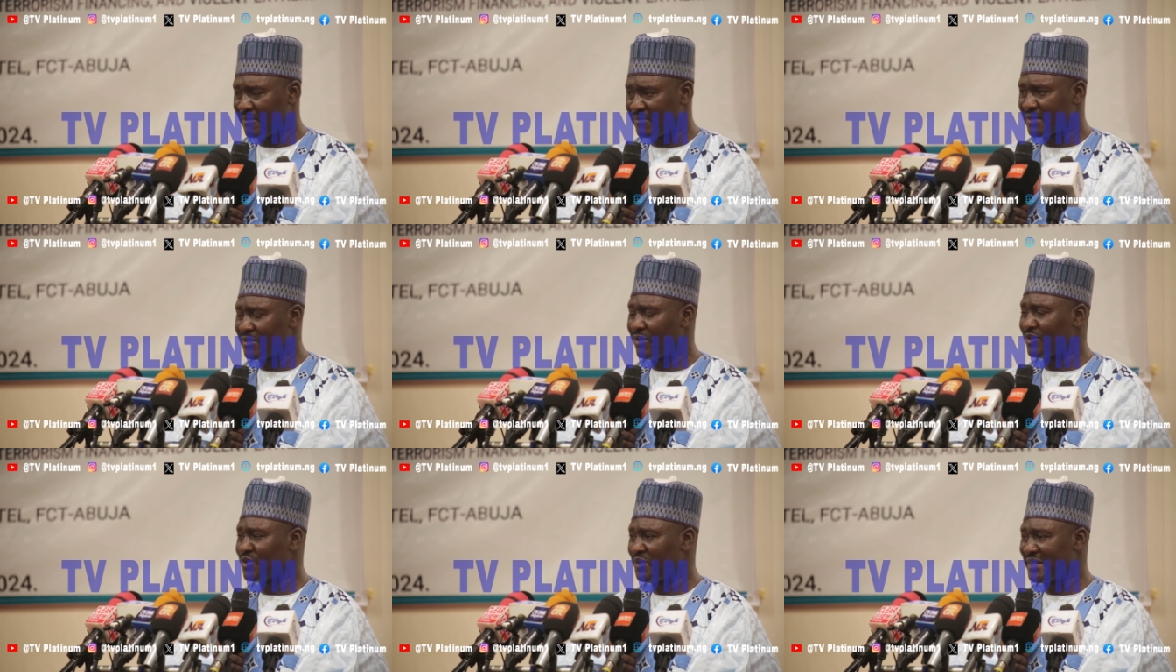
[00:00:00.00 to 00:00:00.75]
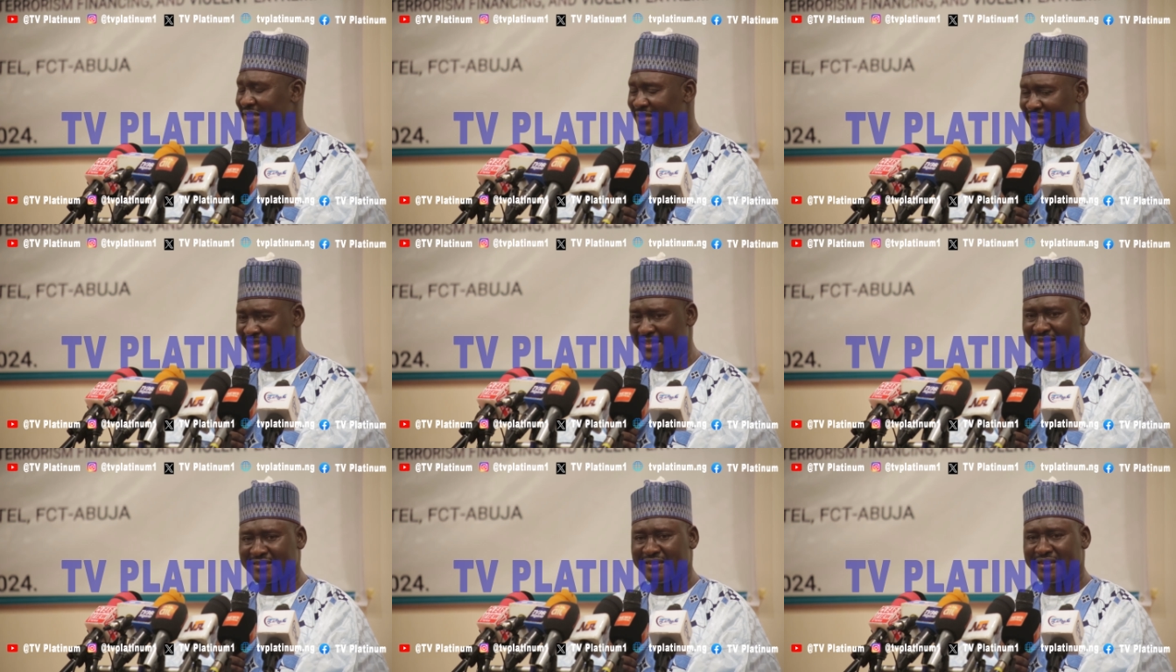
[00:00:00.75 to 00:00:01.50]
but also the
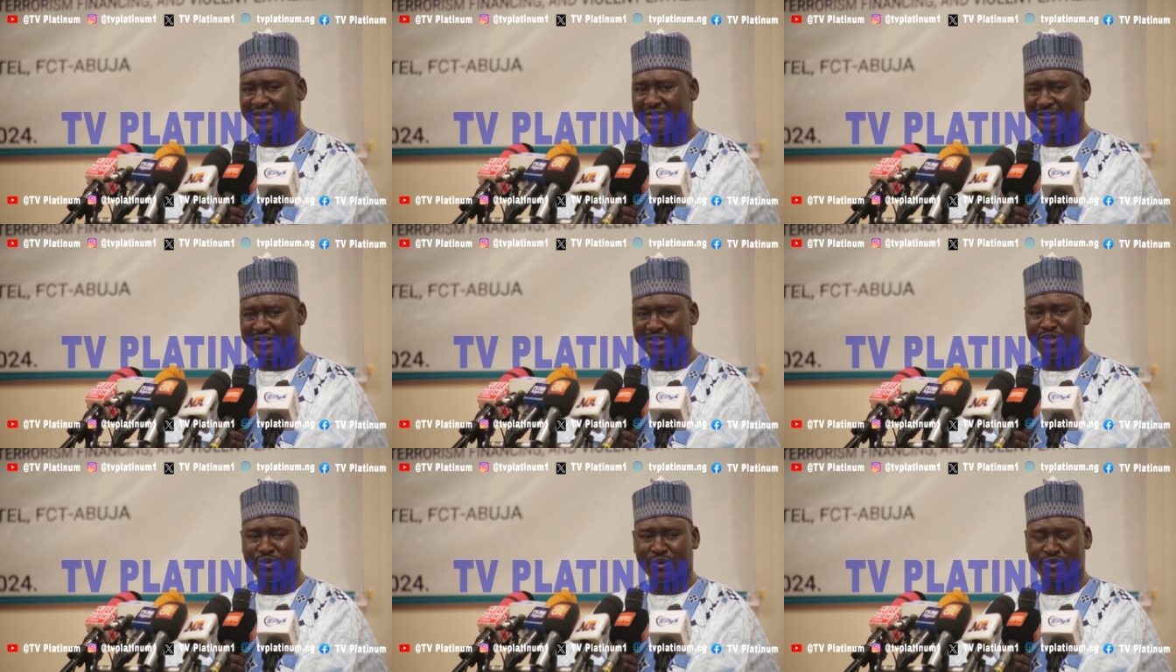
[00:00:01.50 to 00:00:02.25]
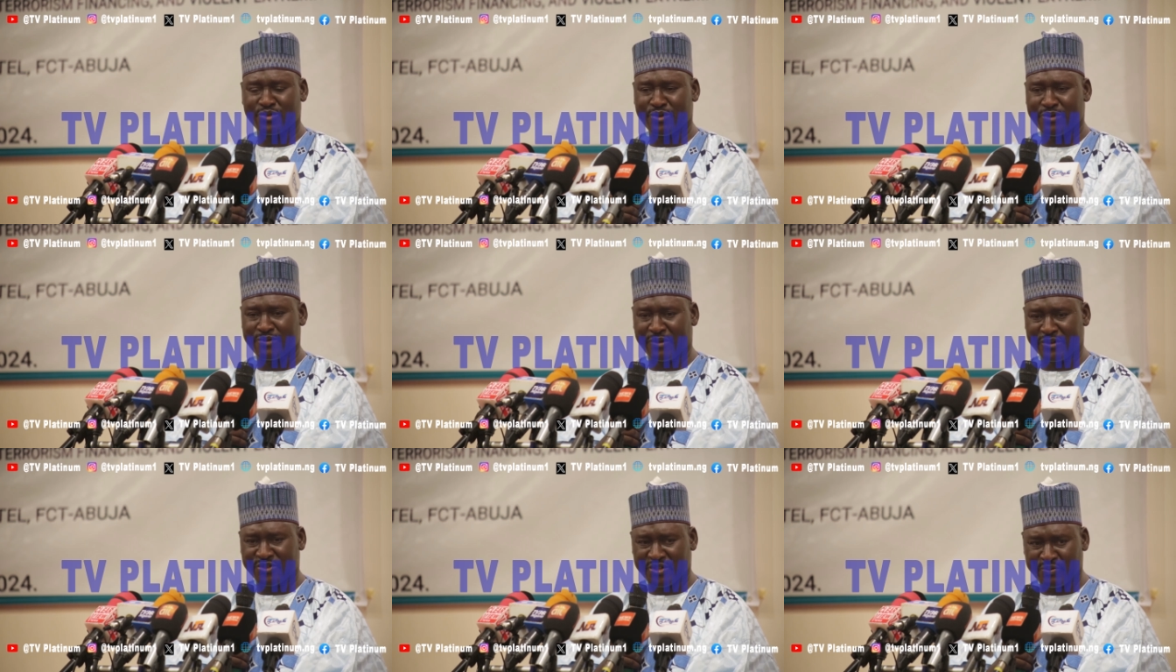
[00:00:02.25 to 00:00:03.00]
citizens need to also
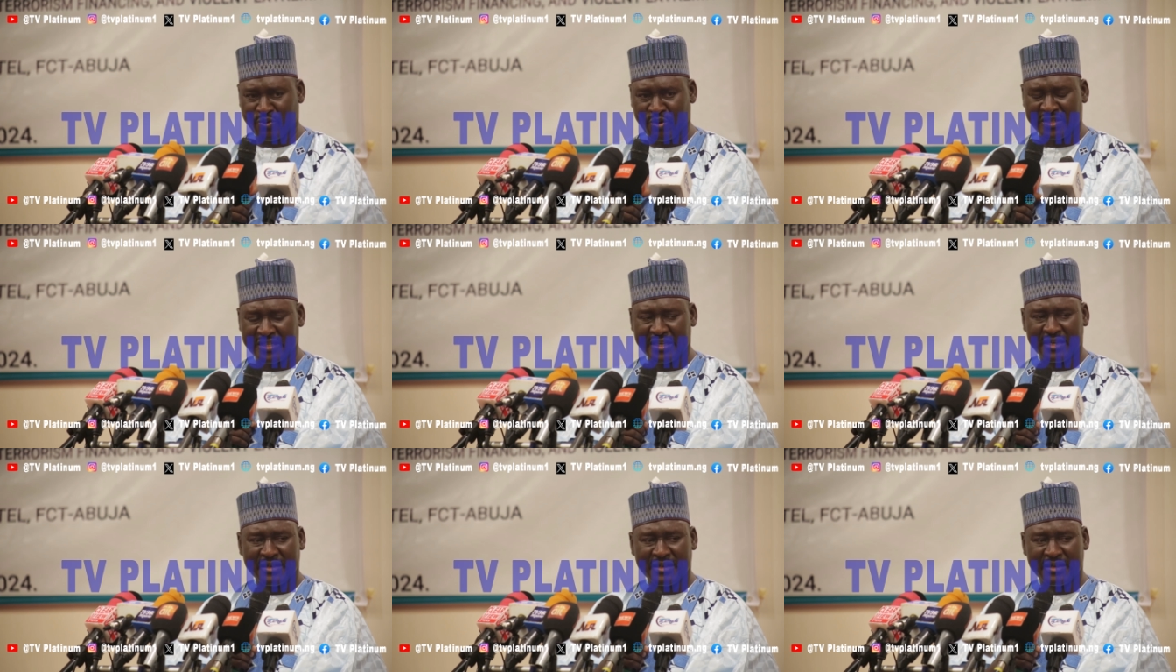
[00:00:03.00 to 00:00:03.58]
contribute